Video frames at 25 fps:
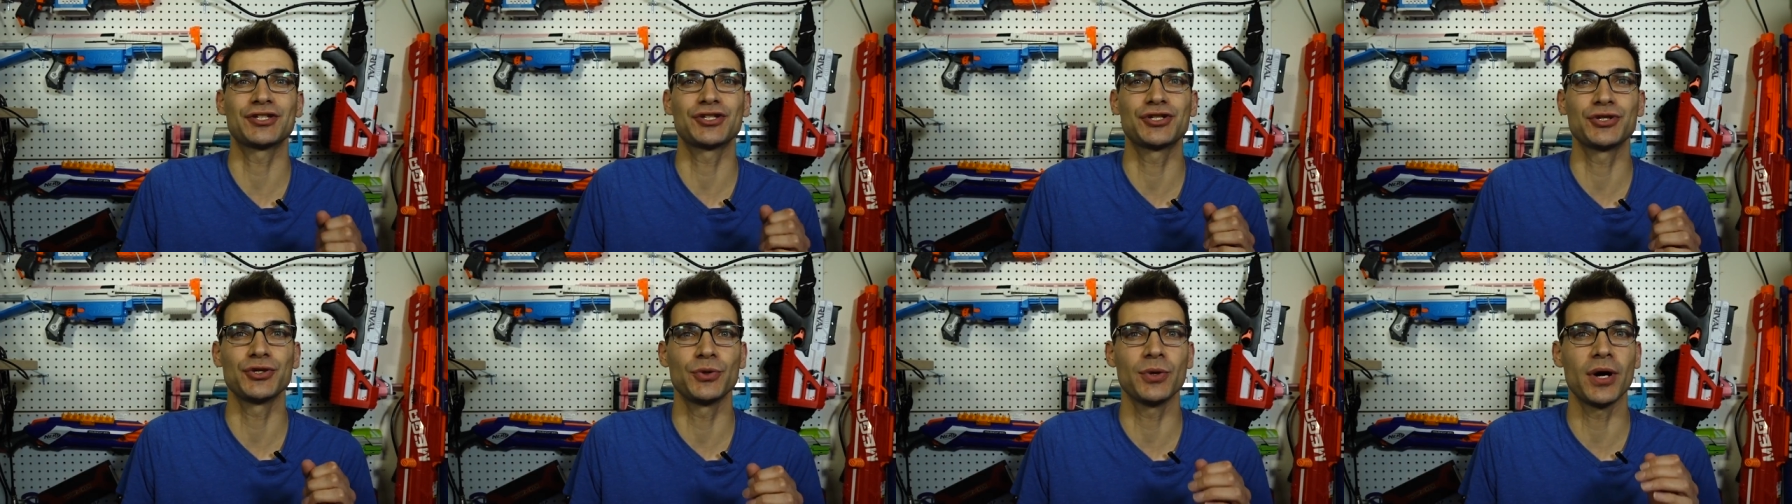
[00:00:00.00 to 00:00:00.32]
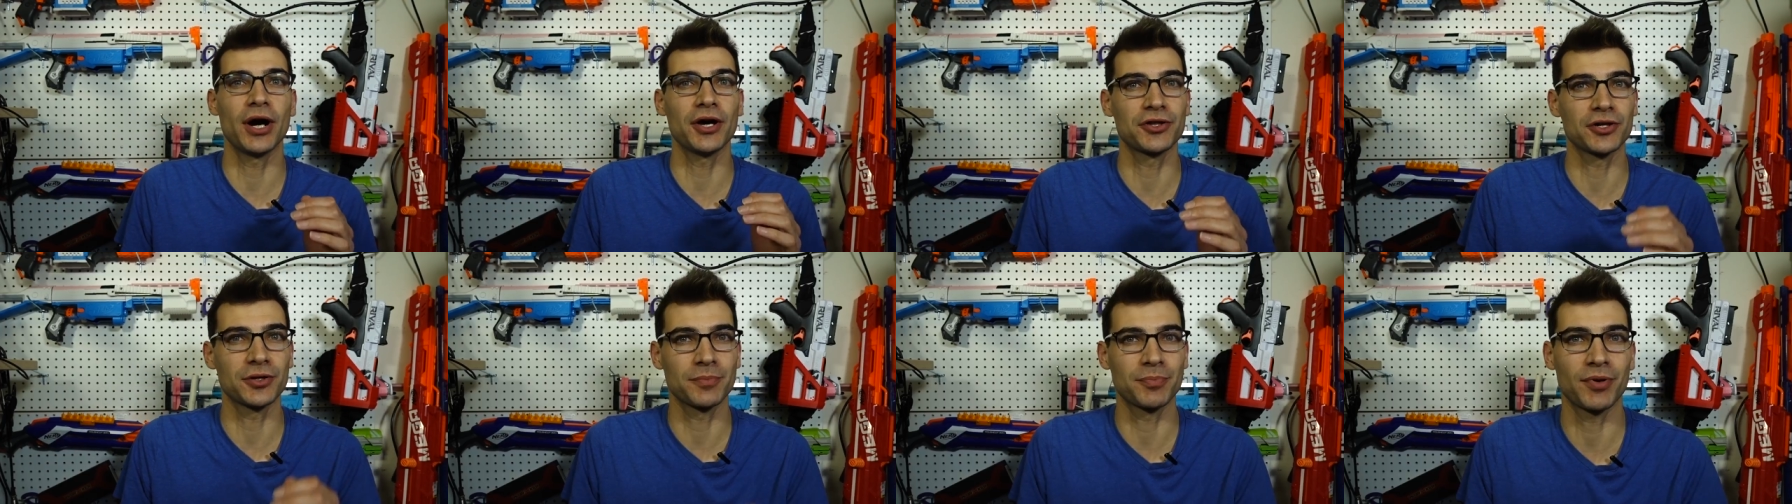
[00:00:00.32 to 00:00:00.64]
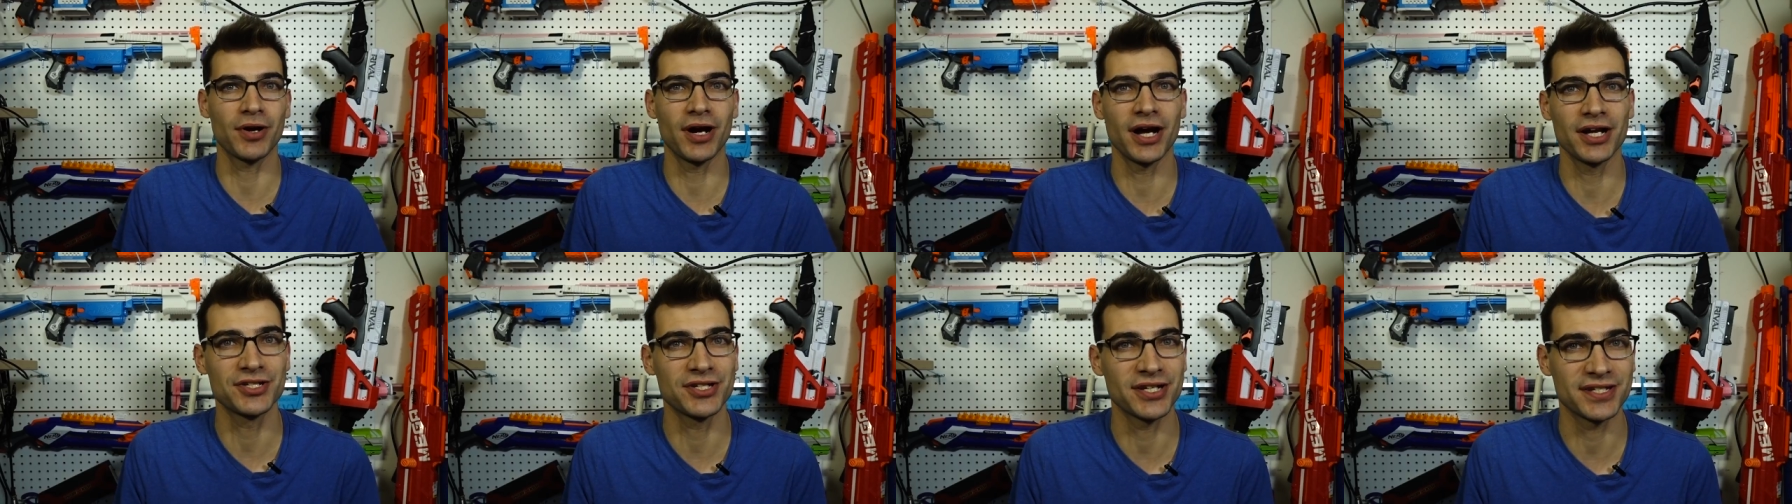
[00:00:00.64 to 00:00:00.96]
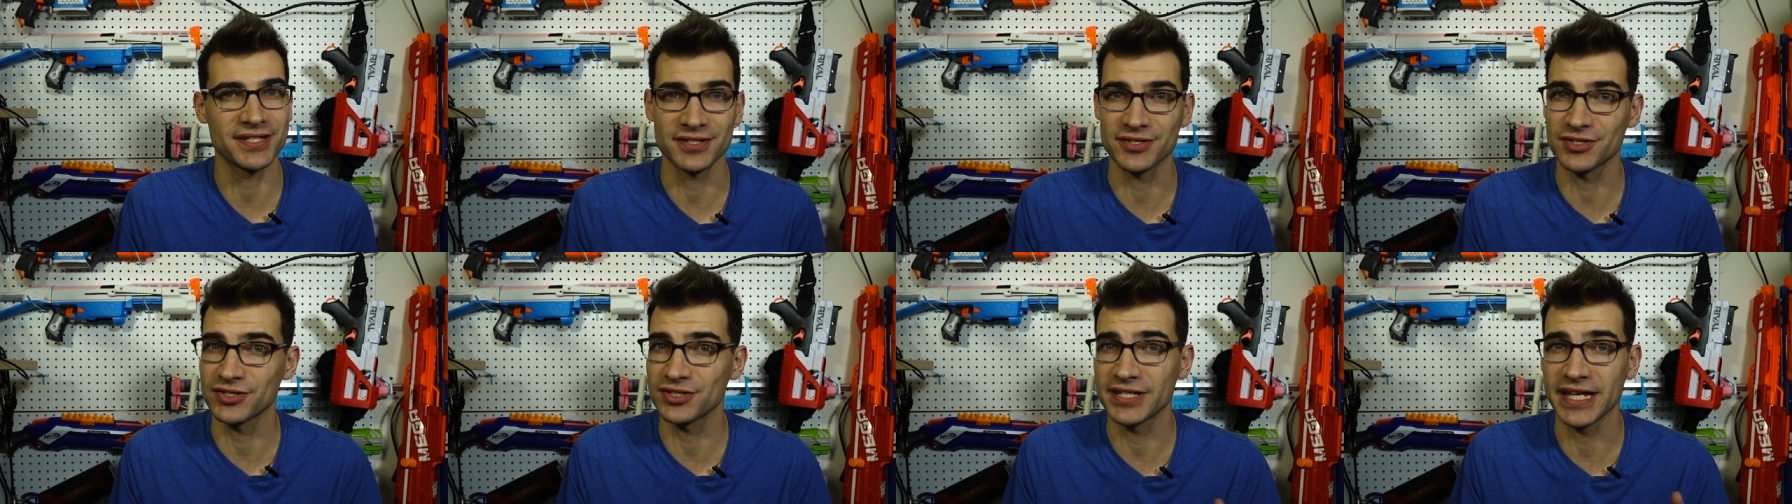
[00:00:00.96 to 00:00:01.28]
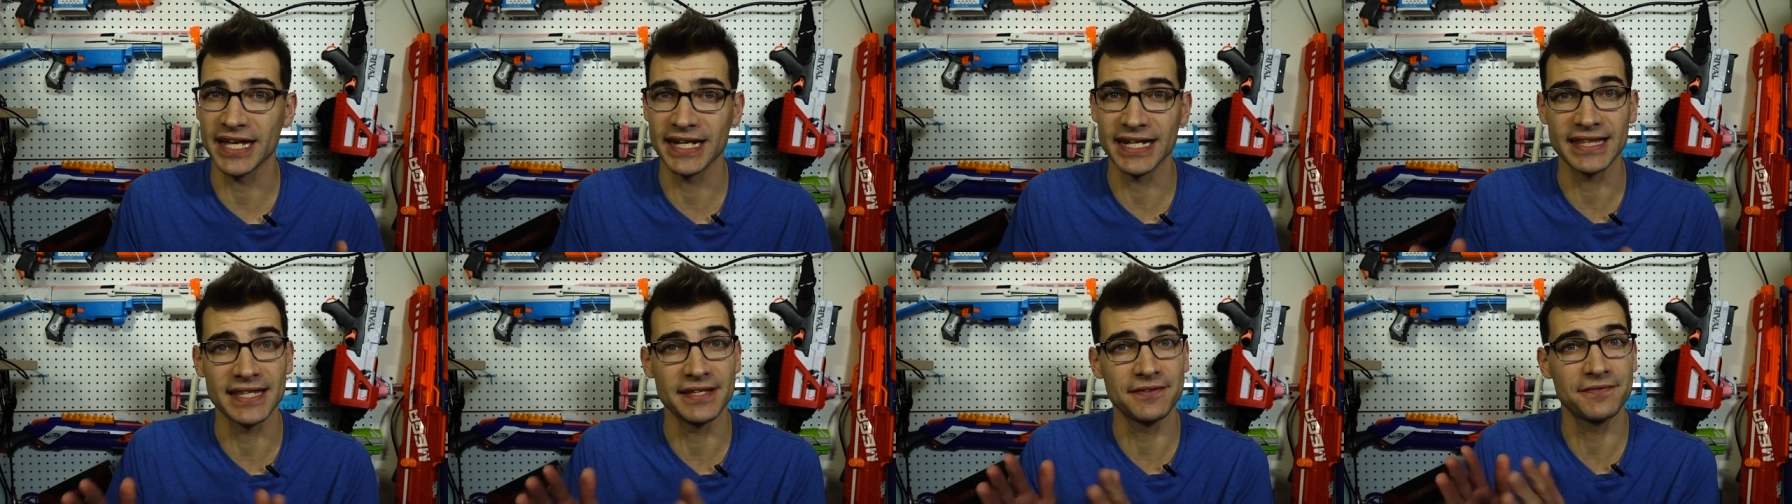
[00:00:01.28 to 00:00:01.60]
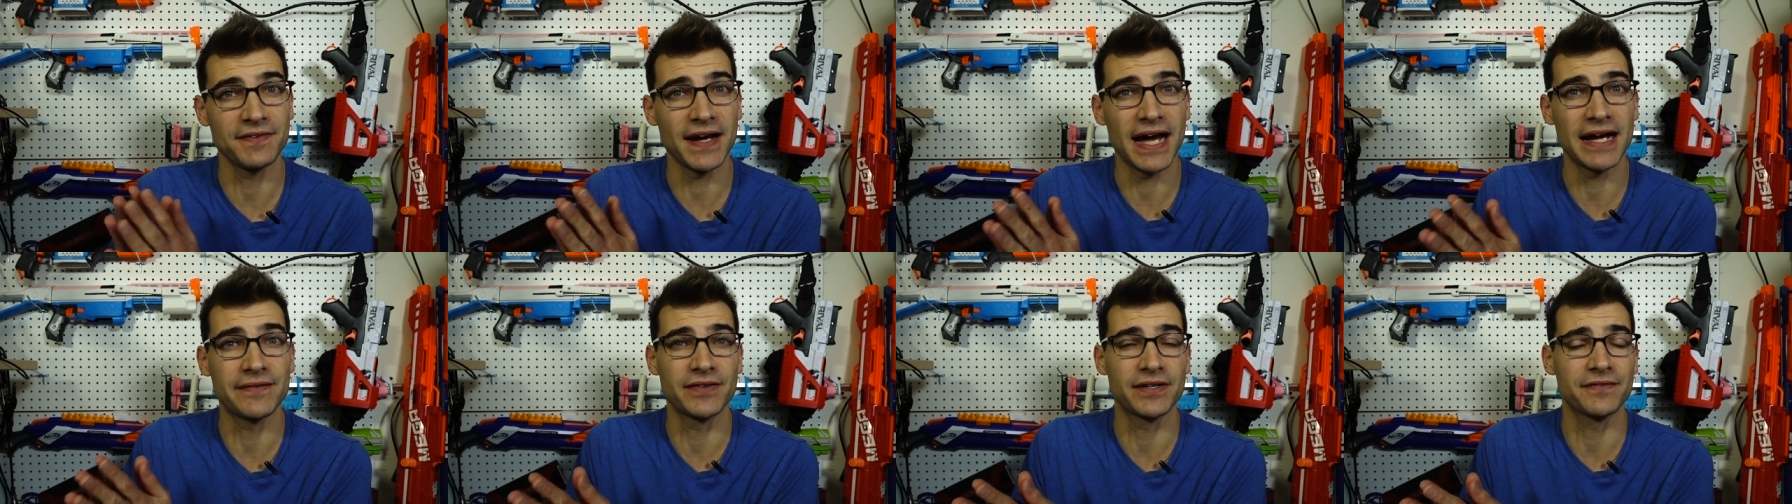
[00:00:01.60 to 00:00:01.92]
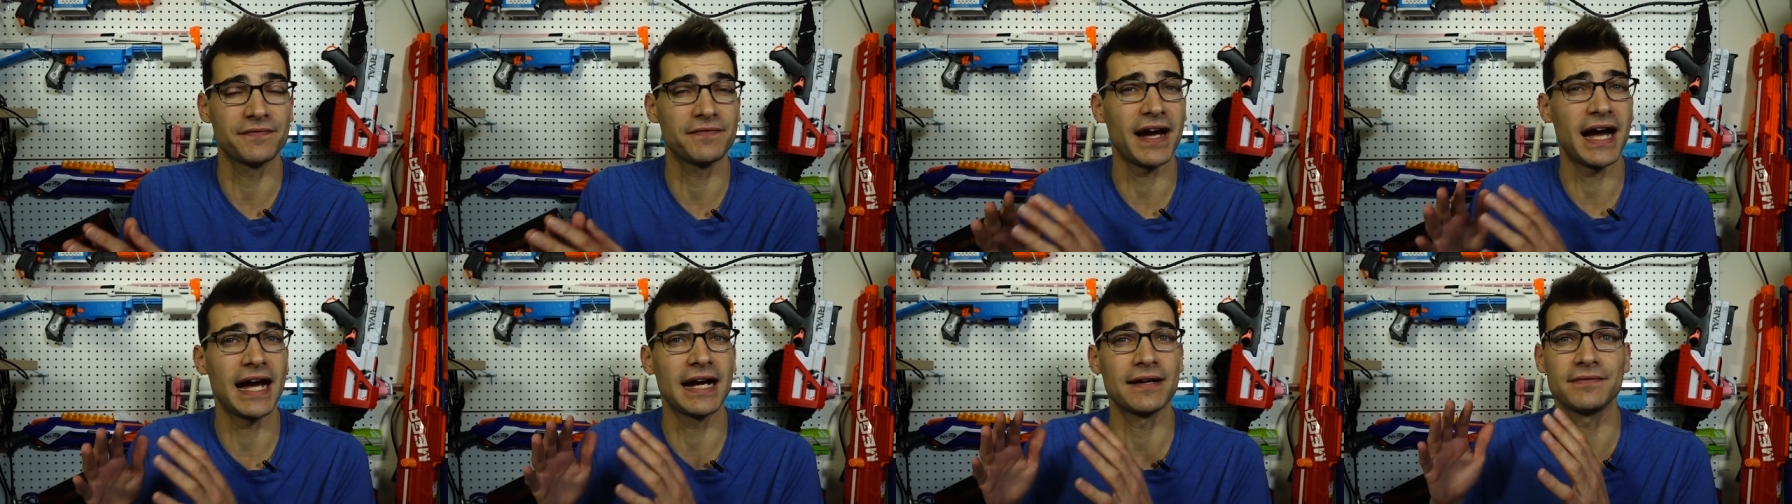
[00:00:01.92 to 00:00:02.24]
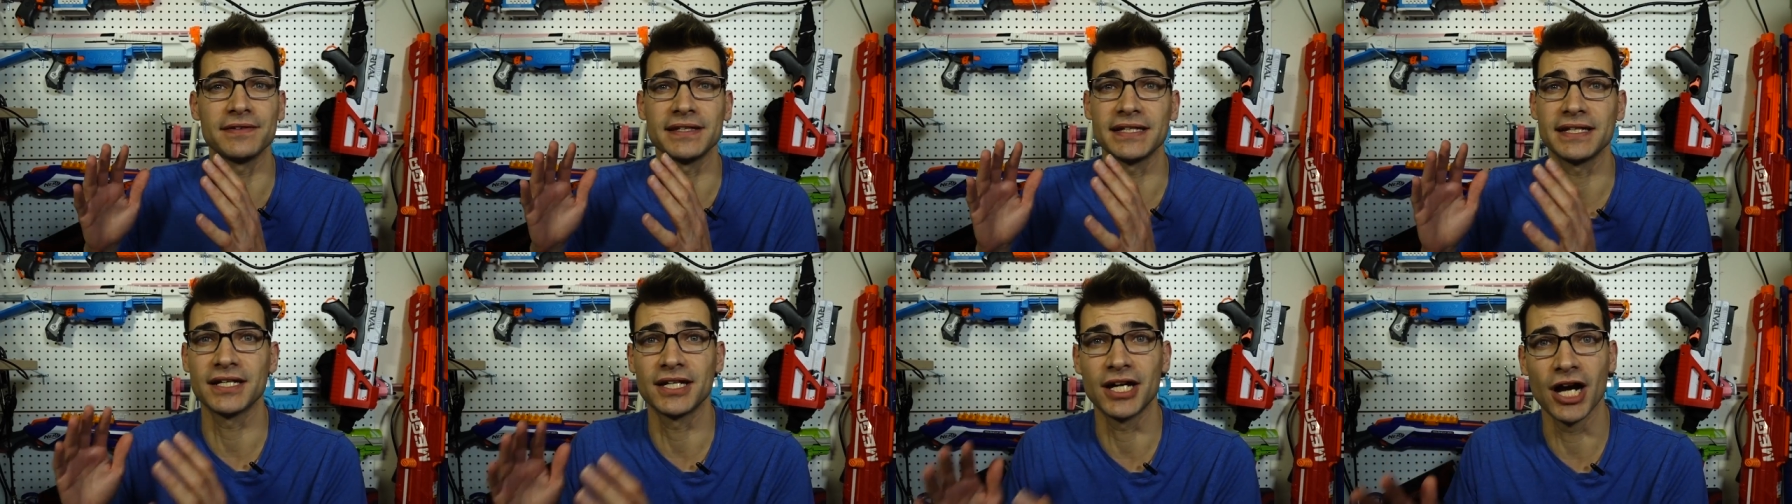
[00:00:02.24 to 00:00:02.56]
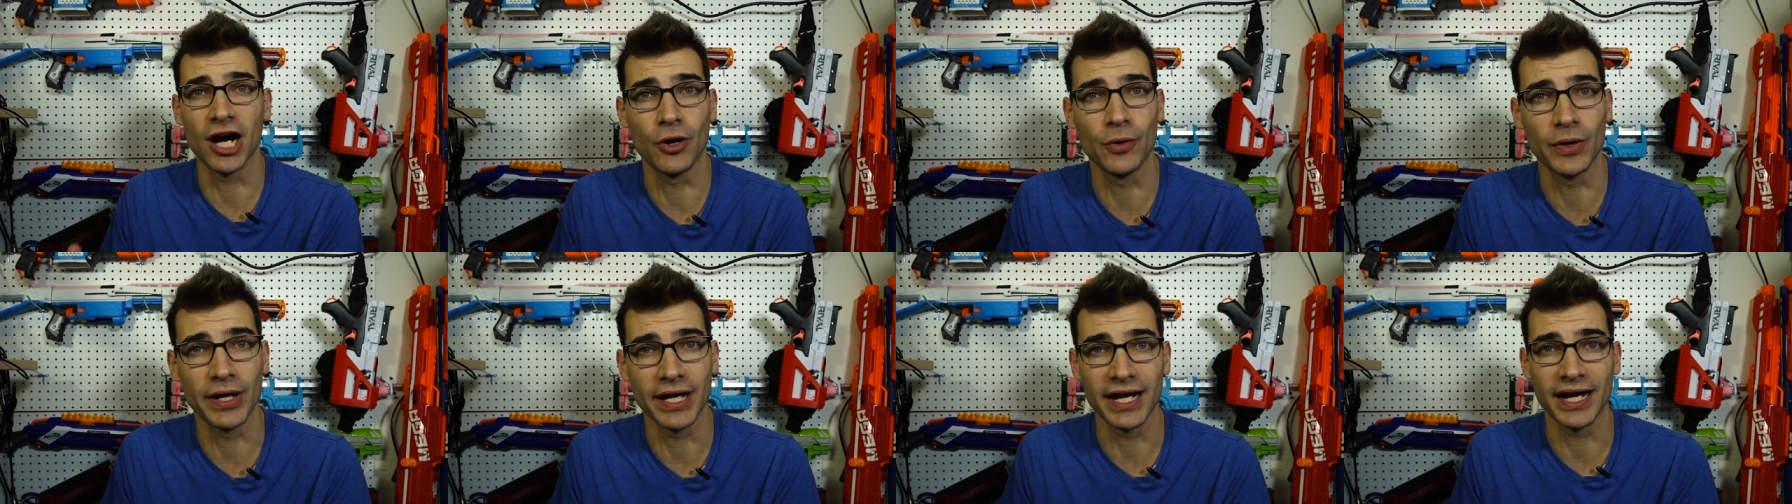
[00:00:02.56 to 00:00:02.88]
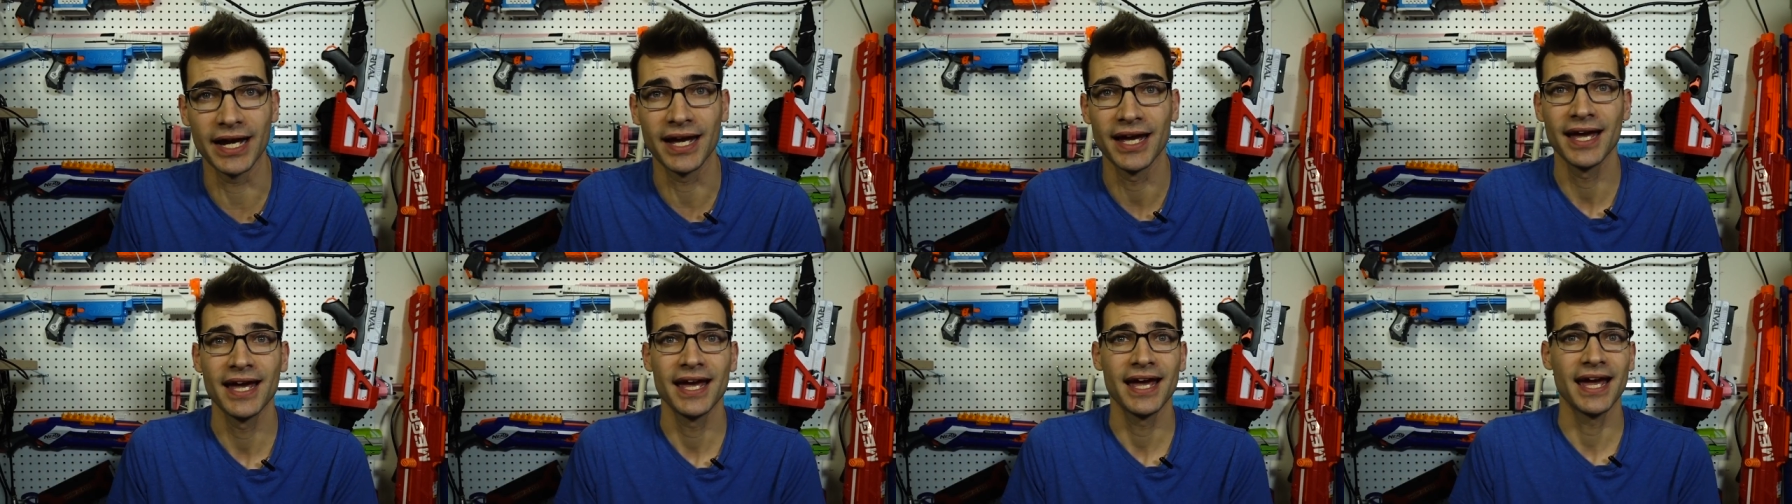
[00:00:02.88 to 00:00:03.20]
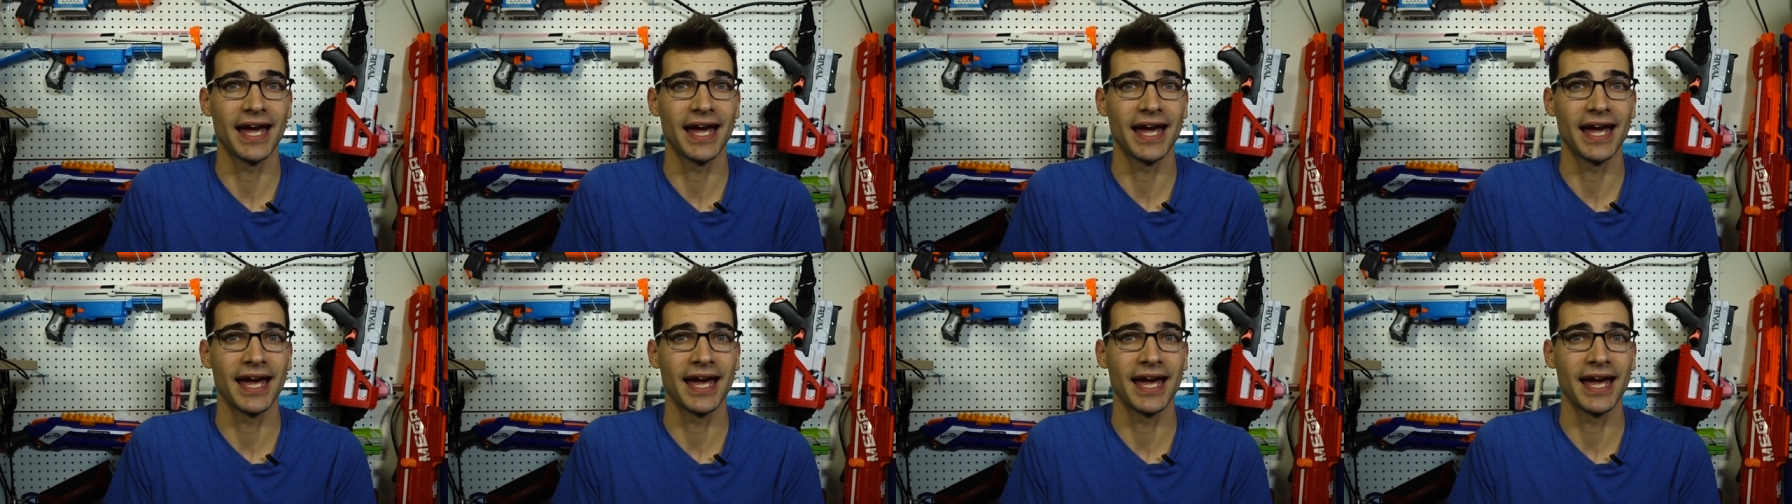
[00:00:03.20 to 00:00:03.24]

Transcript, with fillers: to other projects such as getting the 5v5 league going